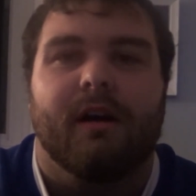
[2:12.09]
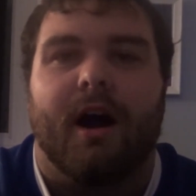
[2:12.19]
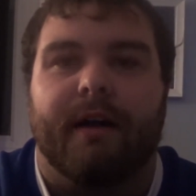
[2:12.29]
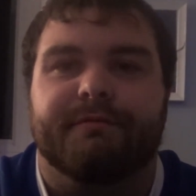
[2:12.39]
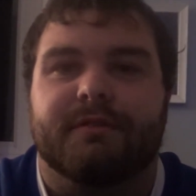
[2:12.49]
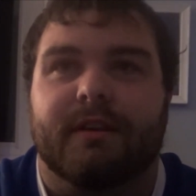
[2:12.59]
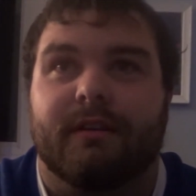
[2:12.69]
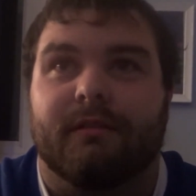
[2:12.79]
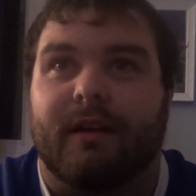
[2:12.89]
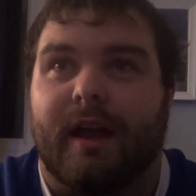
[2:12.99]

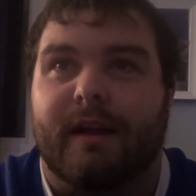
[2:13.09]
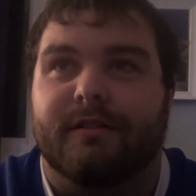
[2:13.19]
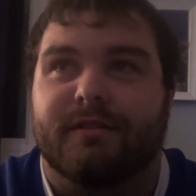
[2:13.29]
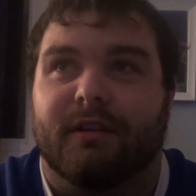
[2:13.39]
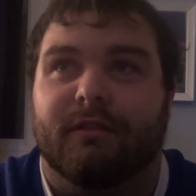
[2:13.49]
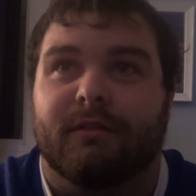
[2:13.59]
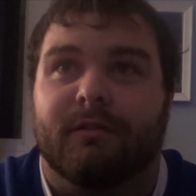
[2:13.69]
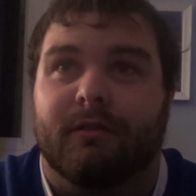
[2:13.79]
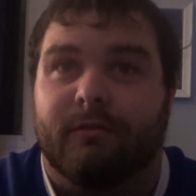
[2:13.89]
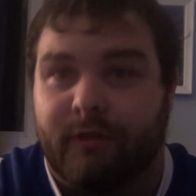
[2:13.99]
obviously Andersen,
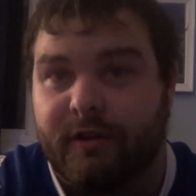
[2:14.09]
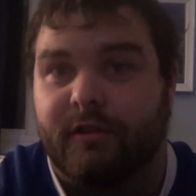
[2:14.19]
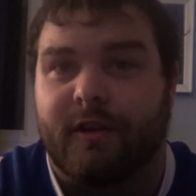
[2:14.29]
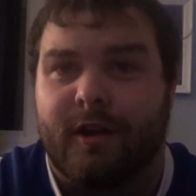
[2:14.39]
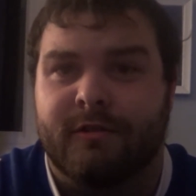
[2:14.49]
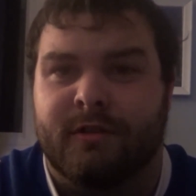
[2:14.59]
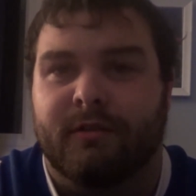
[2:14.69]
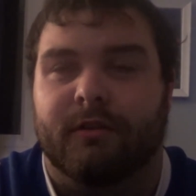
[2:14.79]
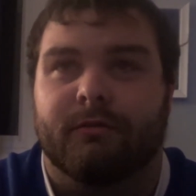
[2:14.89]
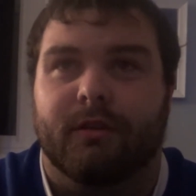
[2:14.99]
Frederik Andersen,
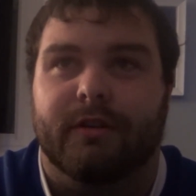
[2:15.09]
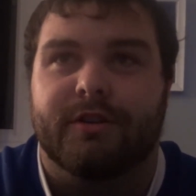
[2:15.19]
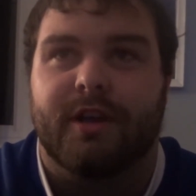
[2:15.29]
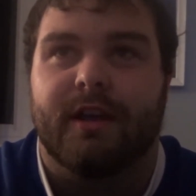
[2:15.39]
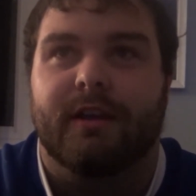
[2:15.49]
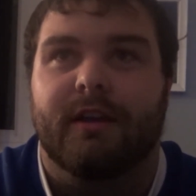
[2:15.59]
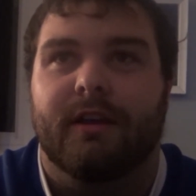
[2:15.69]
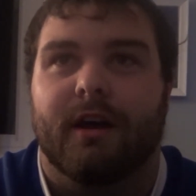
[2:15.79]
looked really shaky.